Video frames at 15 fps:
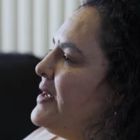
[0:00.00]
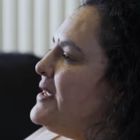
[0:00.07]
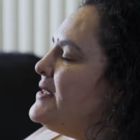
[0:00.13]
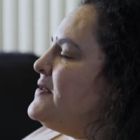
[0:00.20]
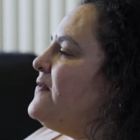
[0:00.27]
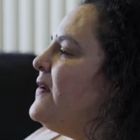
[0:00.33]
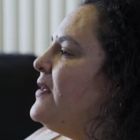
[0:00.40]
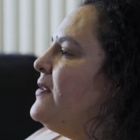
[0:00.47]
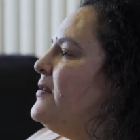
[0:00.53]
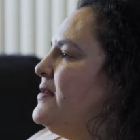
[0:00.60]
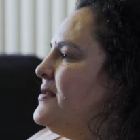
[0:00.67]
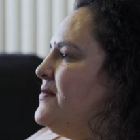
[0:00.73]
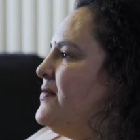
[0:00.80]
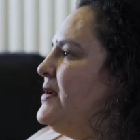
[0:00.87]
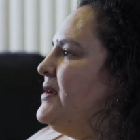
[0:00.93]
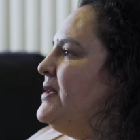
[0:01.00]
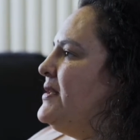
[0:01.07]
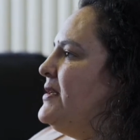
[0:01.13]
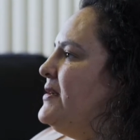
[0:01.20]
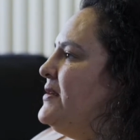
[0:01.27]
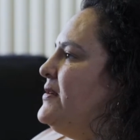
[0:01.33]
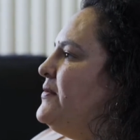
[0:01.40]
his father doesn't want
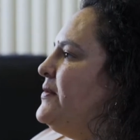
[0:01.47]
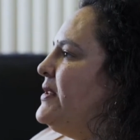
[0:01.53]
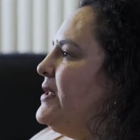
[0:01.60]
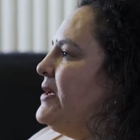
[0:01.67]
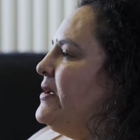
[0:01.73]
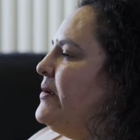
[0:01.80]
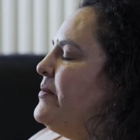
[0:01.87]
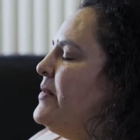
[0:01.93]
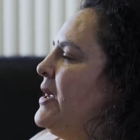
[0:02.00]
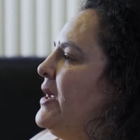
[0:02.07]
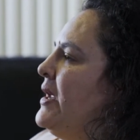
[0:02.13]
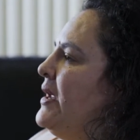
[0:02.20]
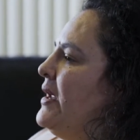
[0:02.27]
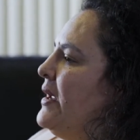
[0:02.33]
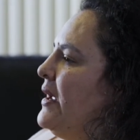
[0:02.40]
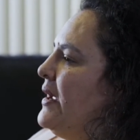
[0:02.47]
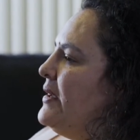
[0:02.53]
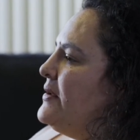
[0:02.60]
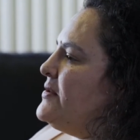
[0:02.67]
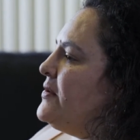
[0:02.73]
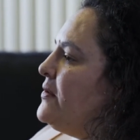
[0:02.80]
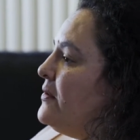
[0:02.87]
nothing to do with him.
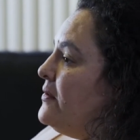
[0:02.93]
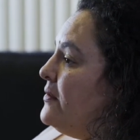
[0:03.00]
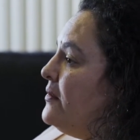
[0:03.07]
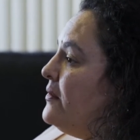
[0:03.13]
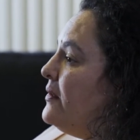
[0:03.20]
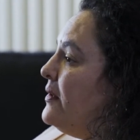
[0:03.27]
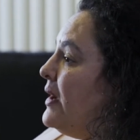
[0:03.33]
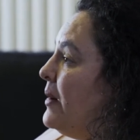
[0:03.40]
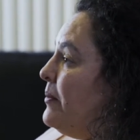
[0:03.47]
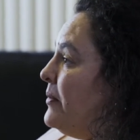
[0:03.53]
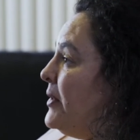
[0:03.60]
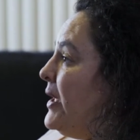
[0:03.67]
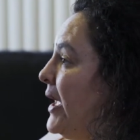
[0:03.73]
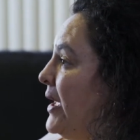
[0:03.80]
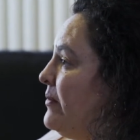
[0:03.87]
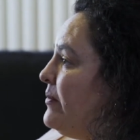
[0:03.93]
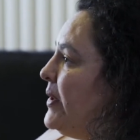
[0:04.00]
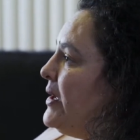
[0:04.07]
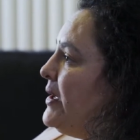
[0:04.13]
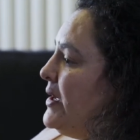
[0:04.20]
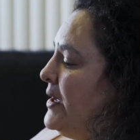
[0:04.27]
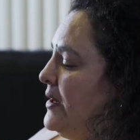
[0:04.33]
And so I'm game
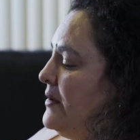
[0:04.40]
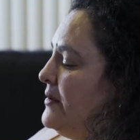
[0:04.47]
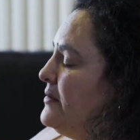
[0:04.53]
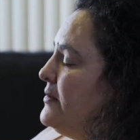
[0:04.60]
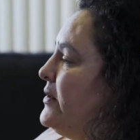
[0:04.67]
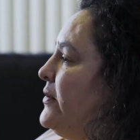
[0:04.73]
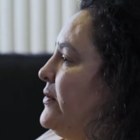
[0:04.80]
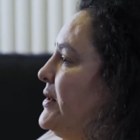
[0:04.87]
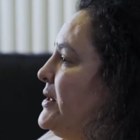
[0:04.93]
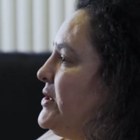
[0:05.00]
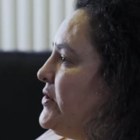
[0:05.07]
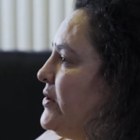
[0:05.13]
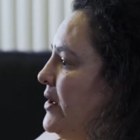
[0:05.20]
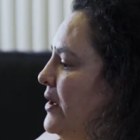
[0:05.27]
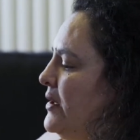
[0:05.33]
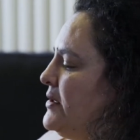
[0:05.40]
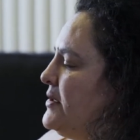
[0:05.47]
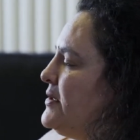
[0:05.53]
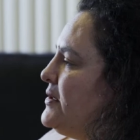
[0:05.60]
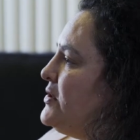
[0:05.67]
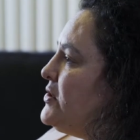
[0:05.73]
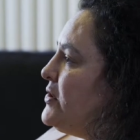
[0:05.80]
banging, doing
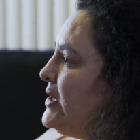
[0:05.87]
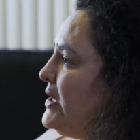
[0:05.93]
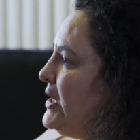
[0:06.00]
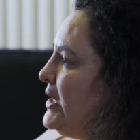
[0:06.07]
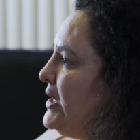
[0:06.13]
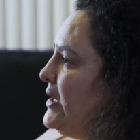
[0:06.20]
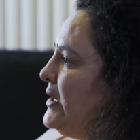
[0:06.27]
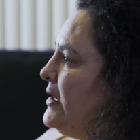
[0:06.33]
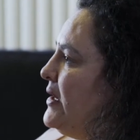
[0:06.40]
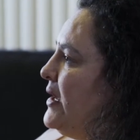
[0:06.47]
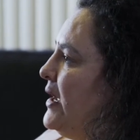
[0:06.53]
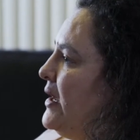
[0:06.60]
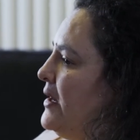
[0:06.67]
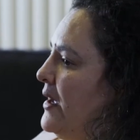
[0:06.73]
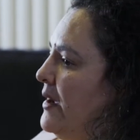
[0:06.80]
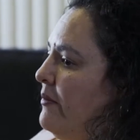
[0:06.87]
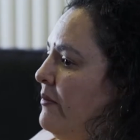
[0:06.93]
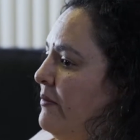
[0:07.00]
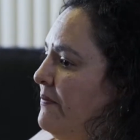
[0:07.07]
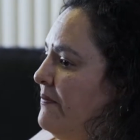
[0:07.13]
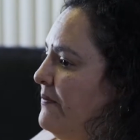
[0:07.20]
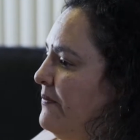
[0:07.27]
drugs, drinking, and
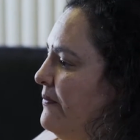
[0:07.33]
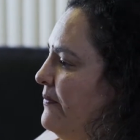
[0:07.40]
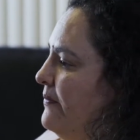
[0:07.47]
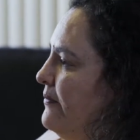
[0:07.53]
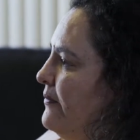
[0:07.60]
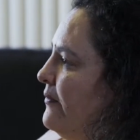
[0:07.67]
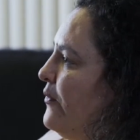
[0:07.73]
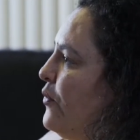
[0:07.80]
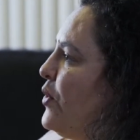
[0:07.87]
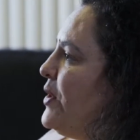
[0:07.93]
I'm